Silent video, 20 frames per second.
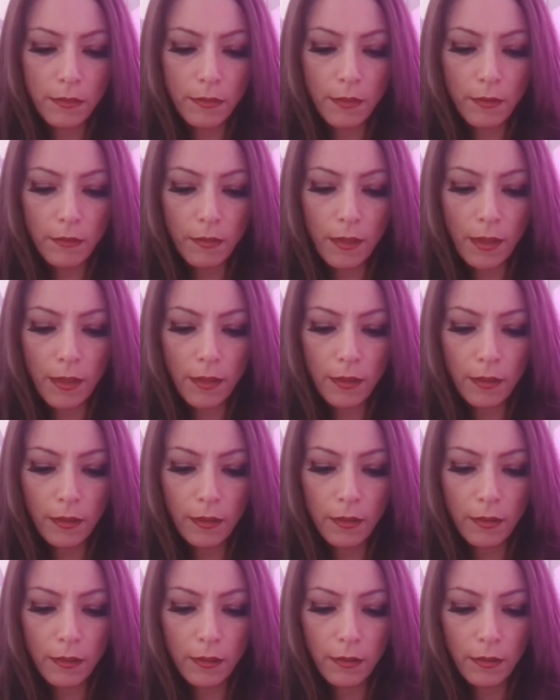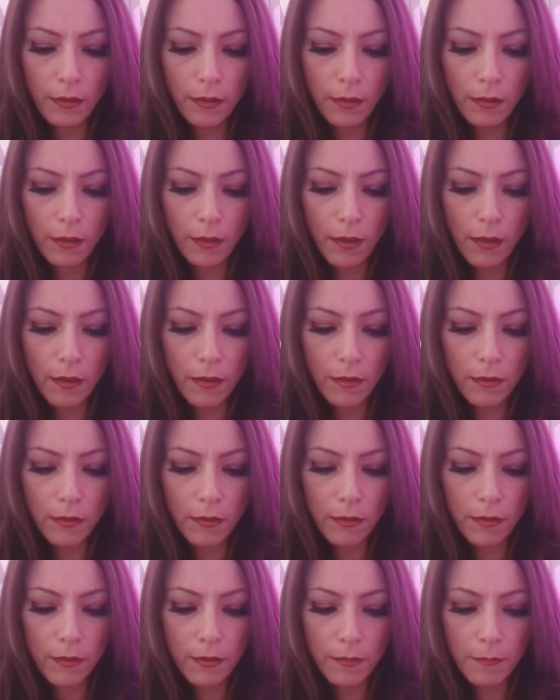they're like,
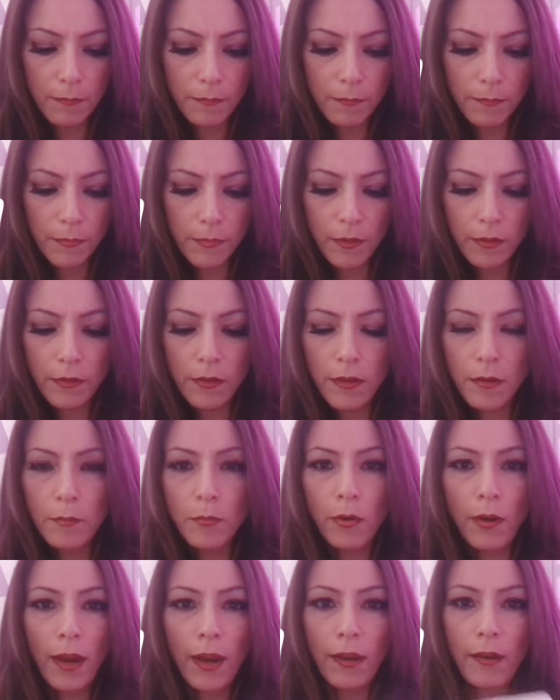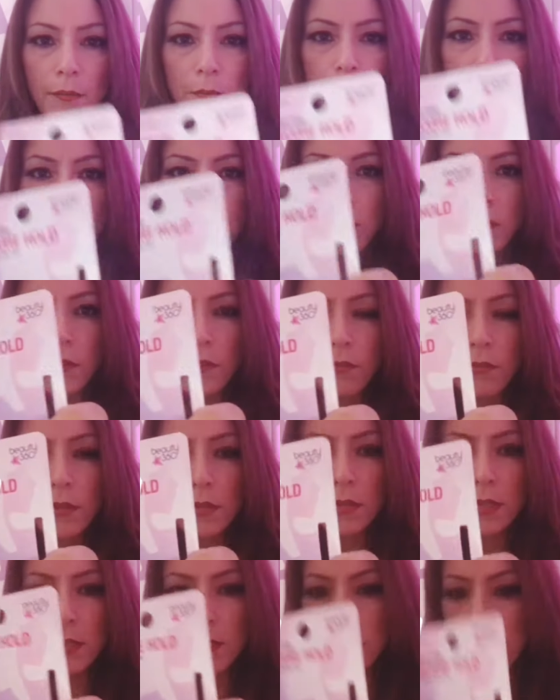um, they're their brand, Beauty
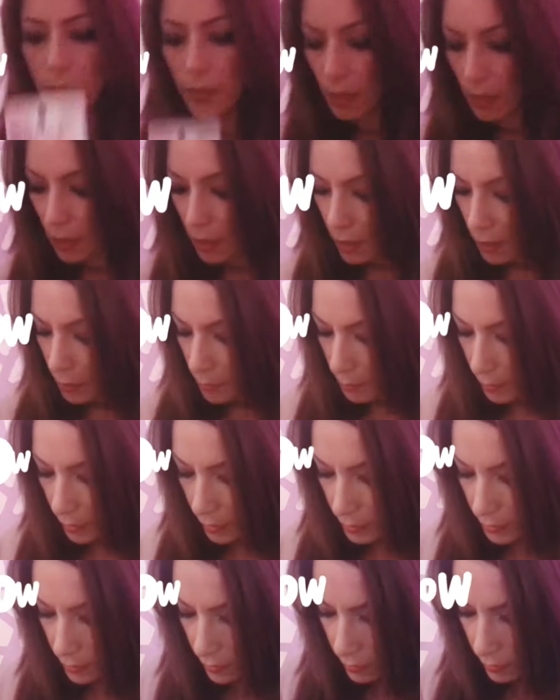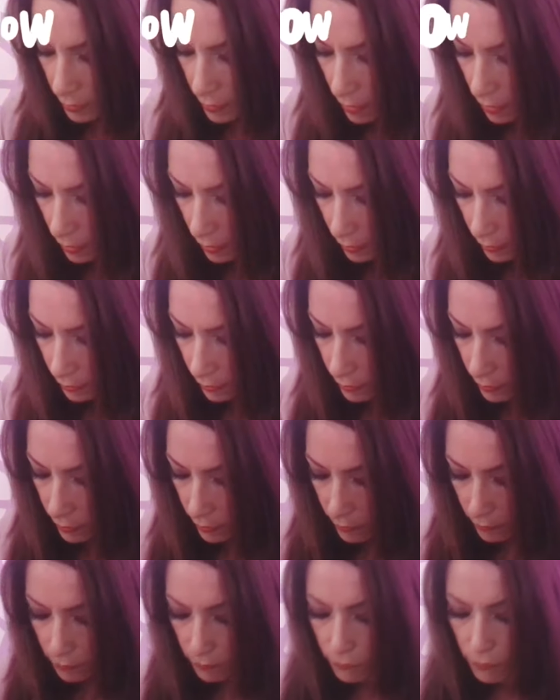360, because they're not
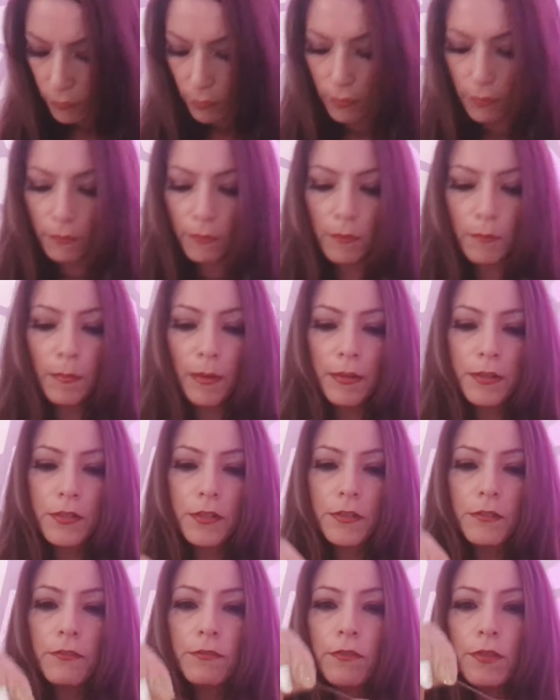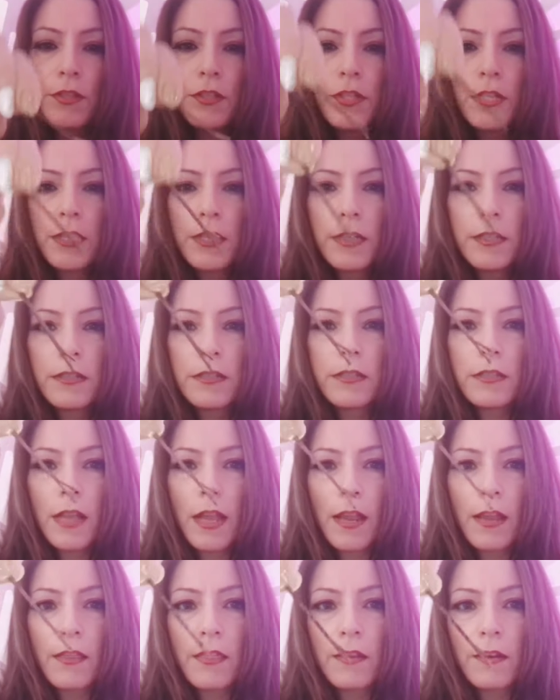full of a bunch of ridges
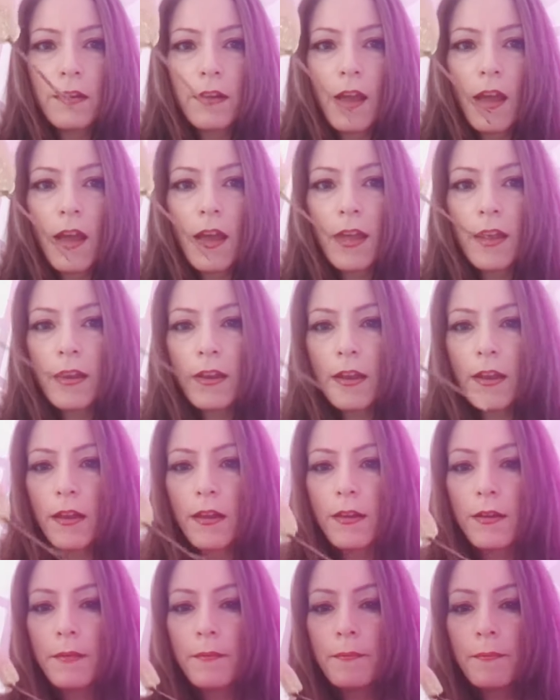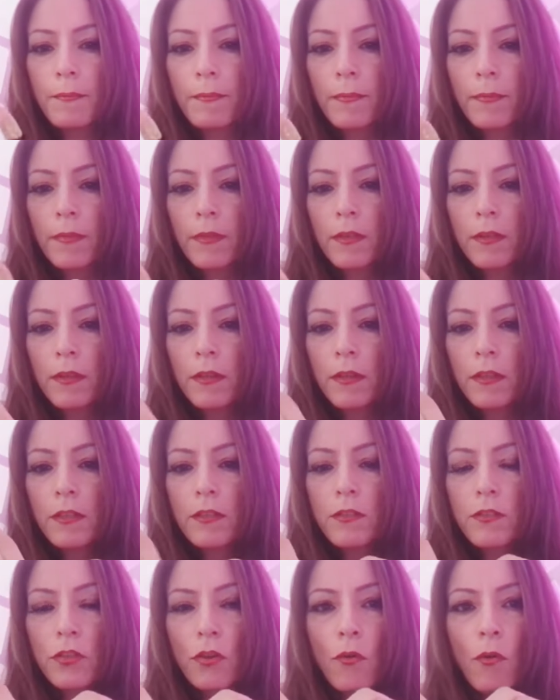and they're not um,
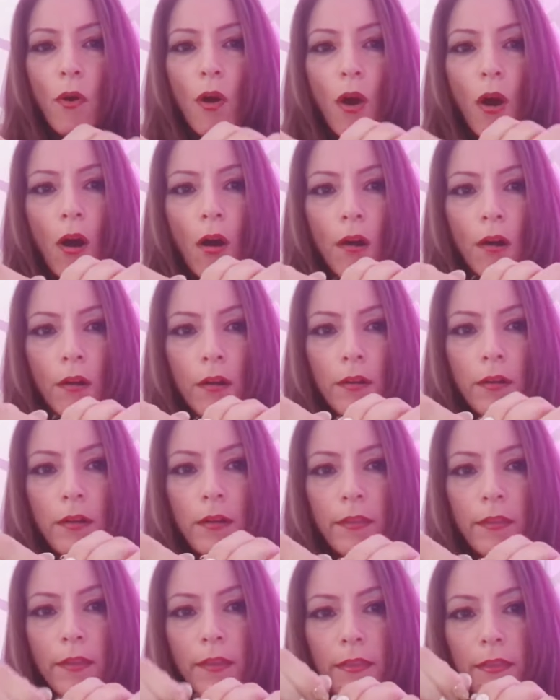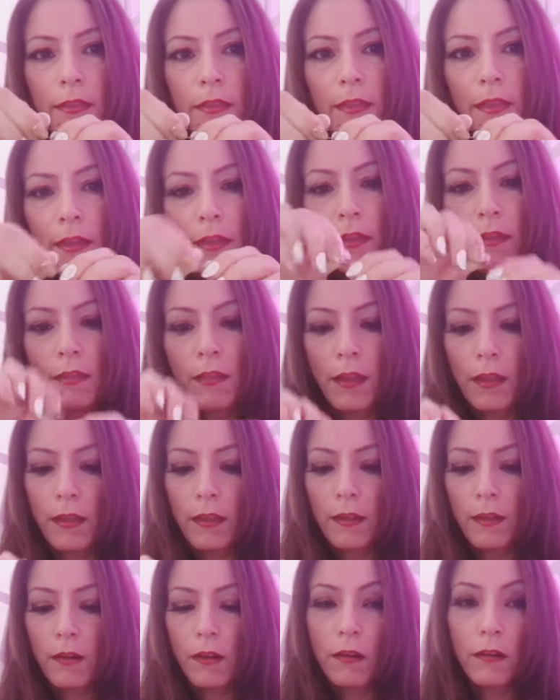so hard that they
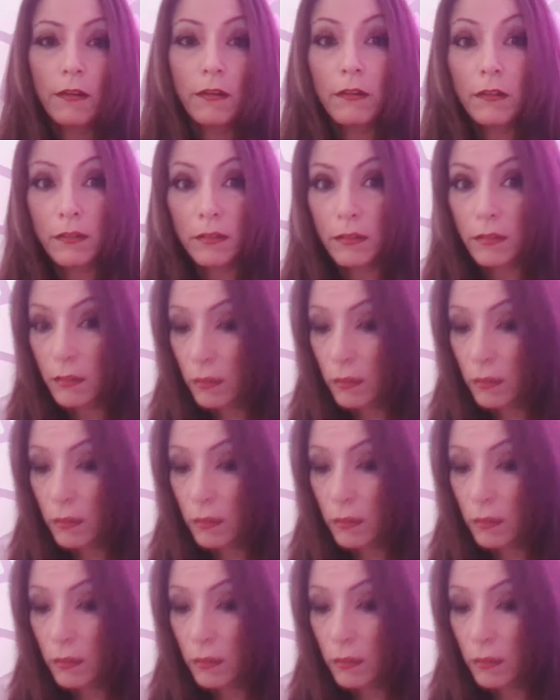like hurt.